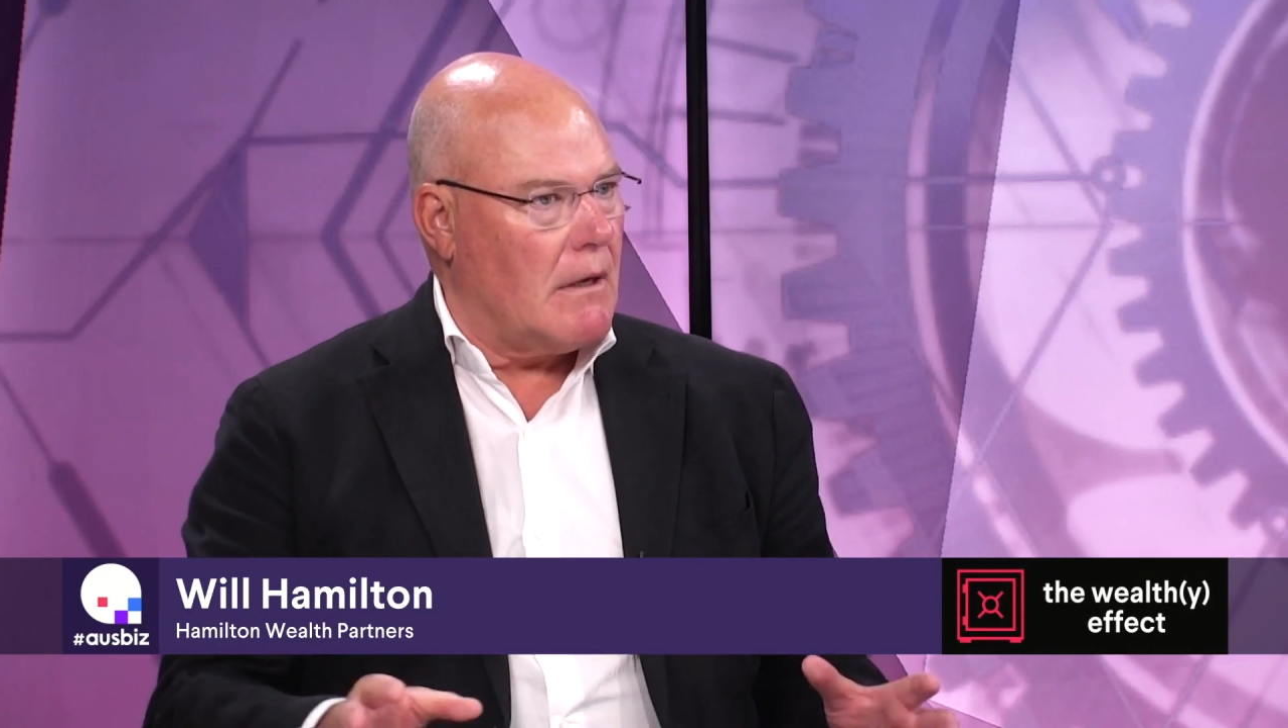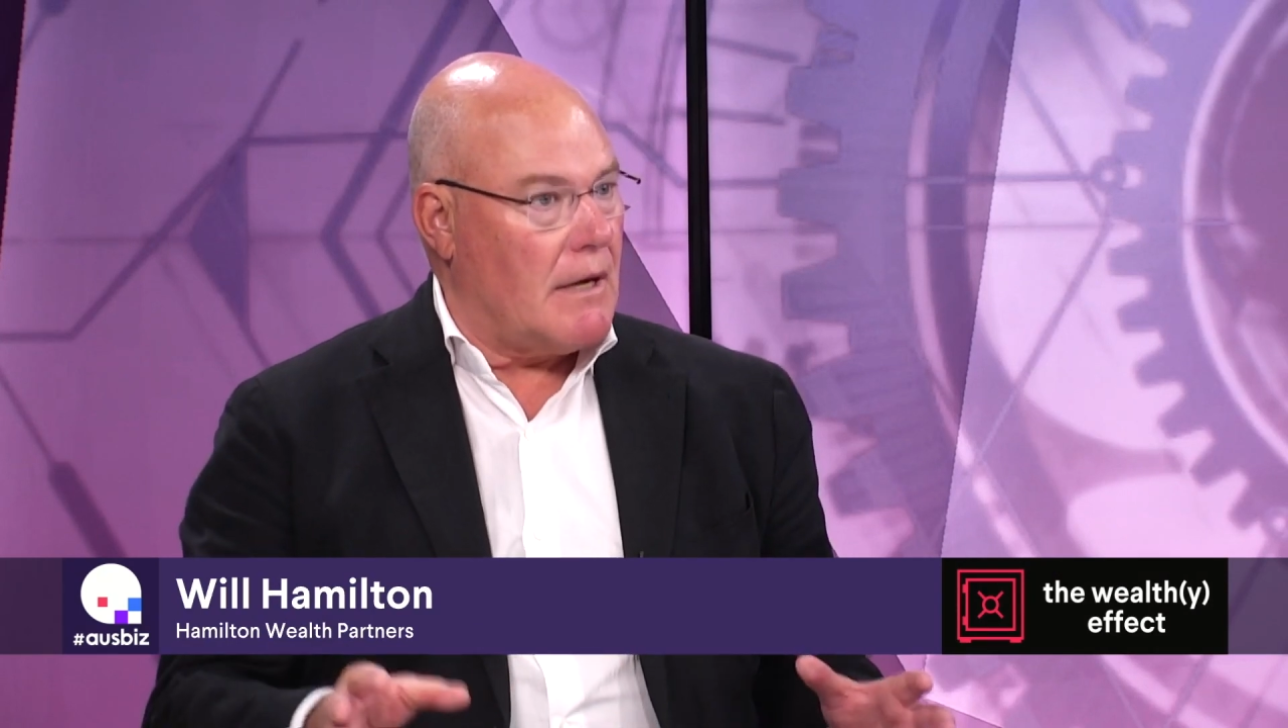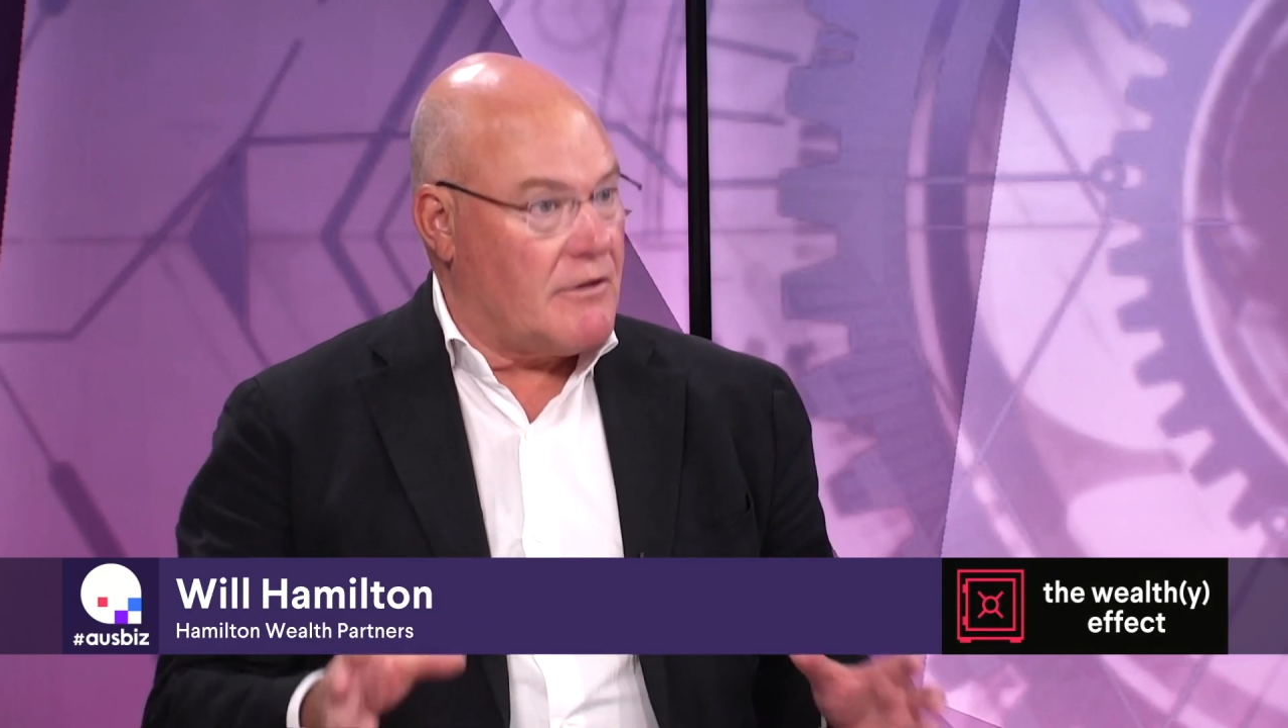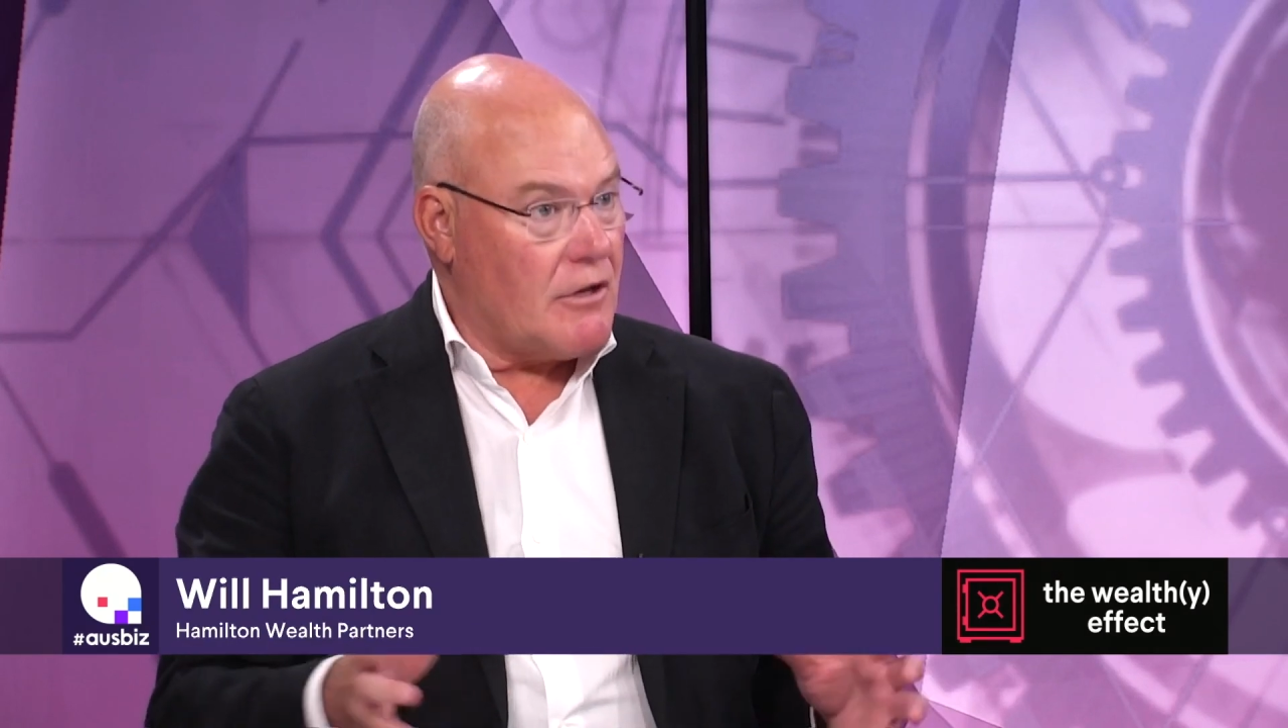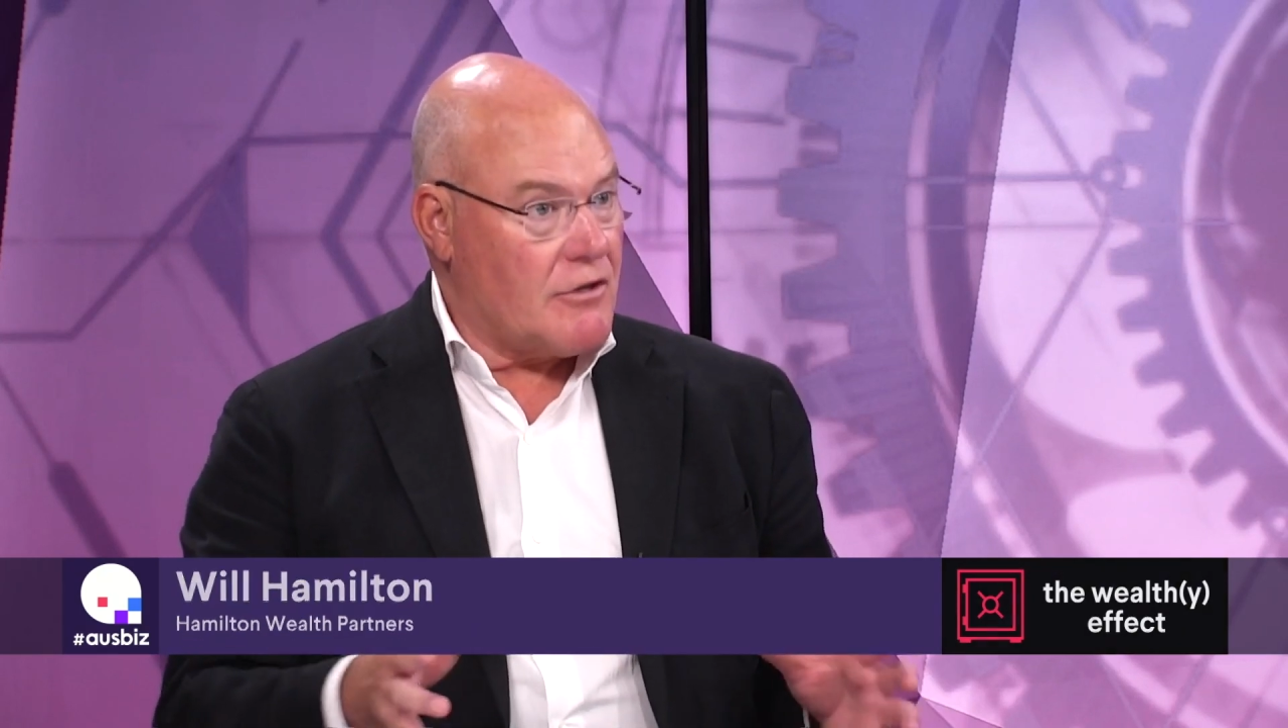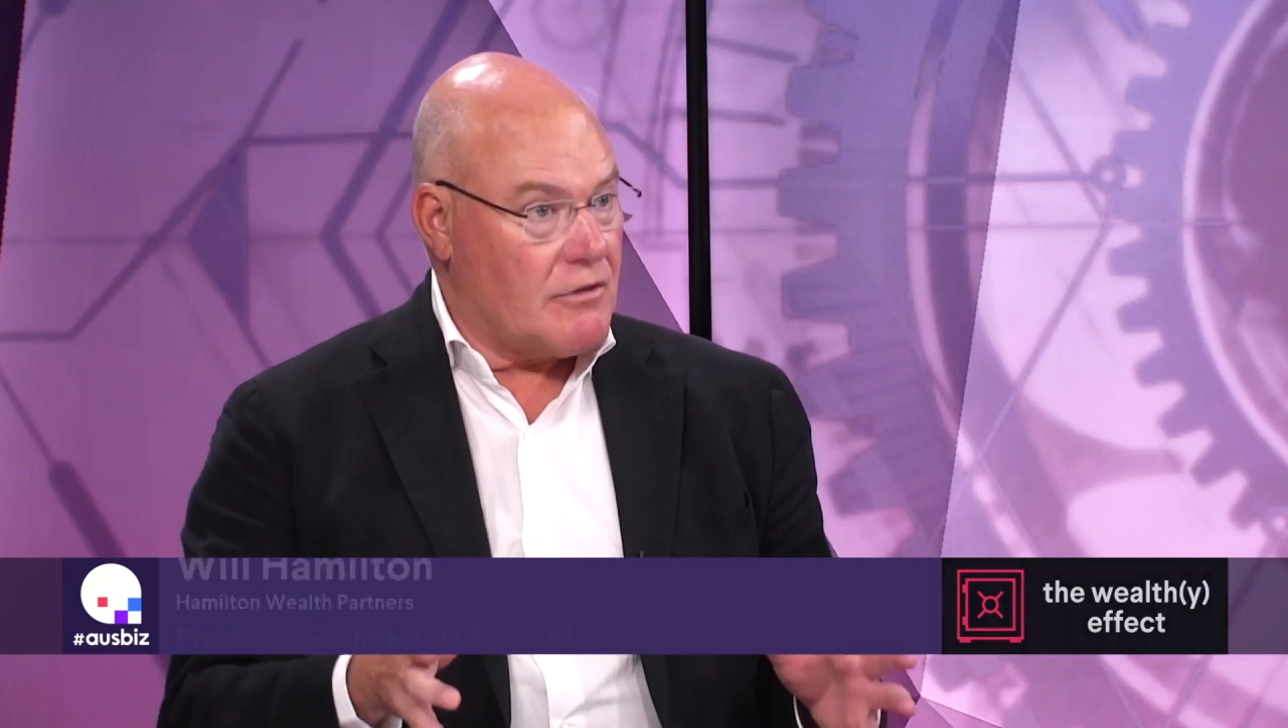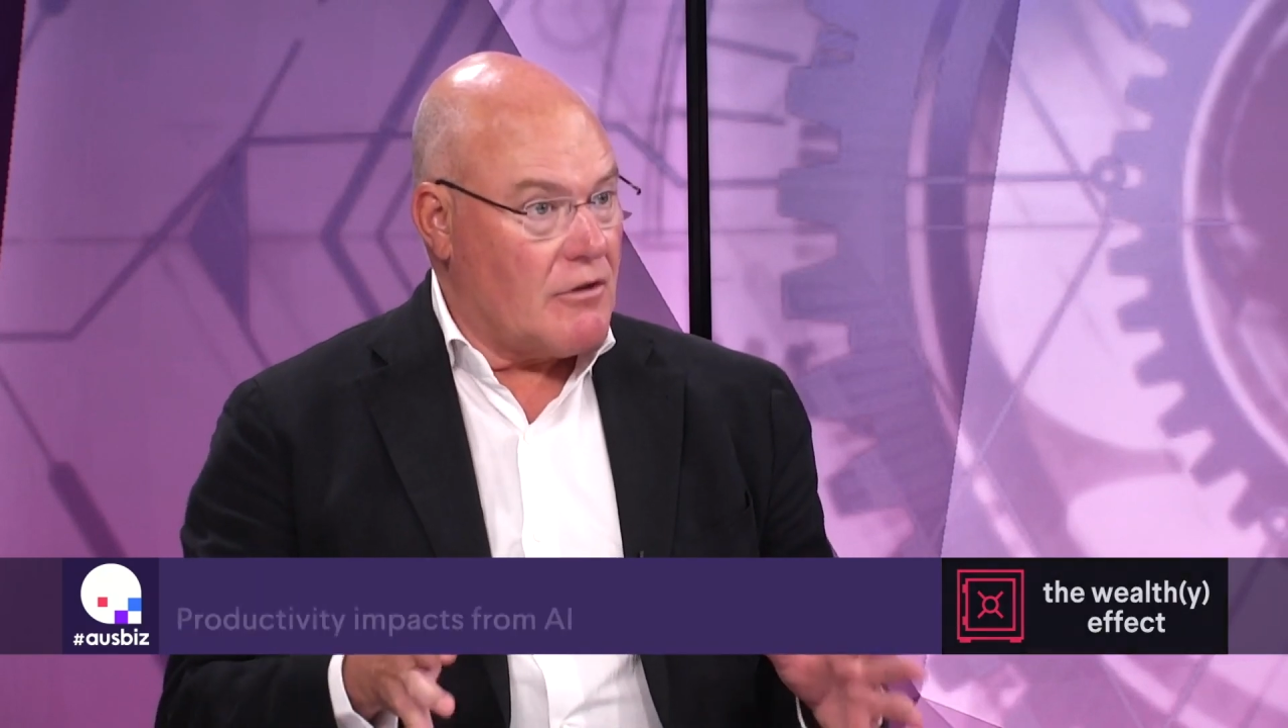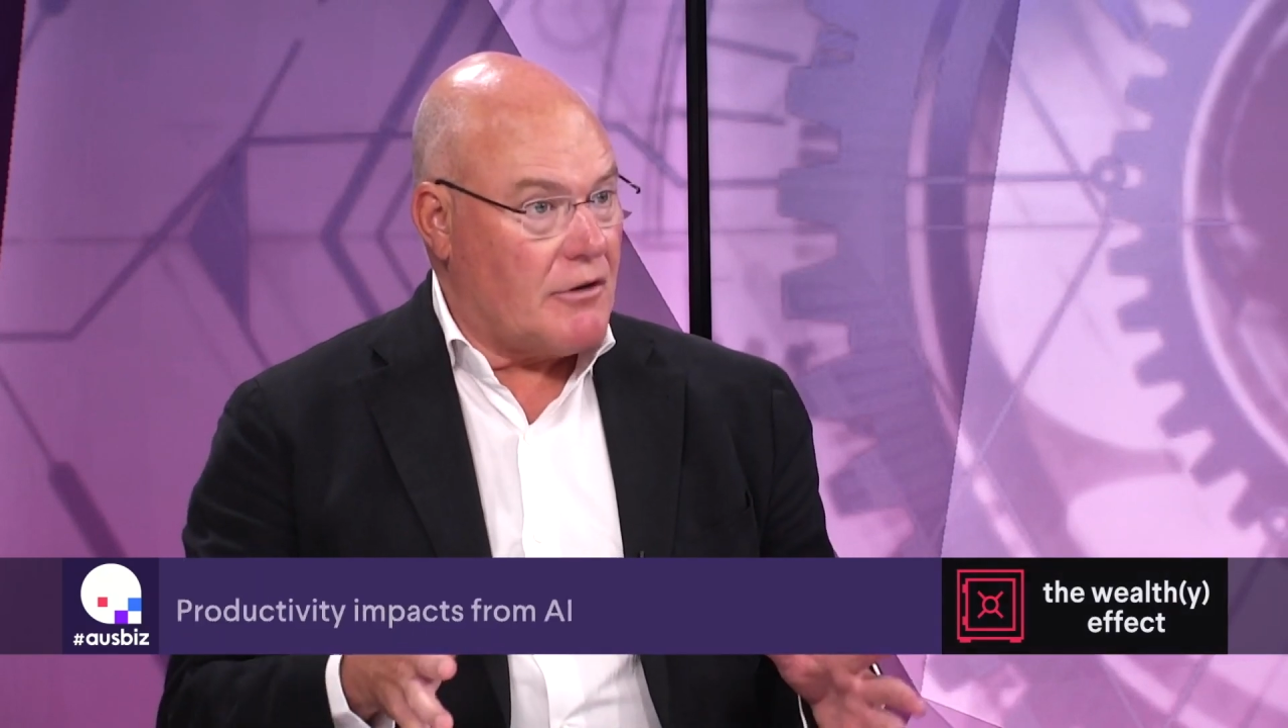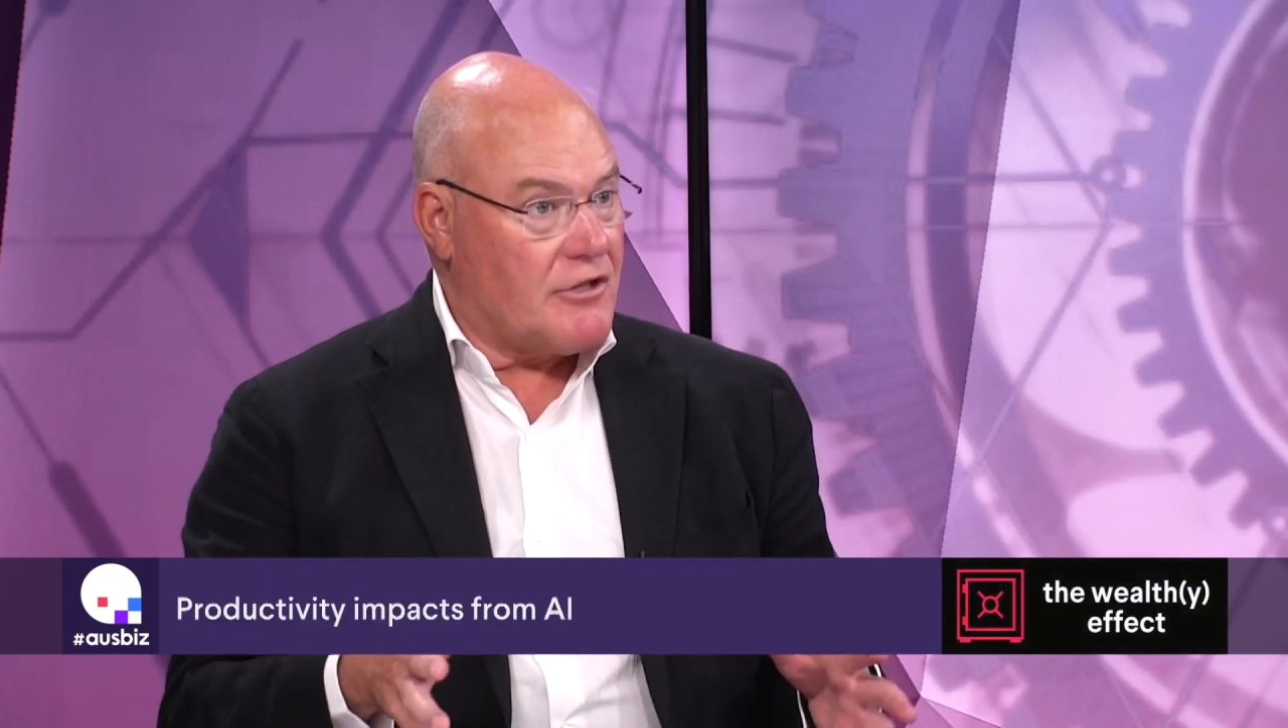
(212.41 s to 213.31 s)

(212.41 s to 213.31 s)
it's not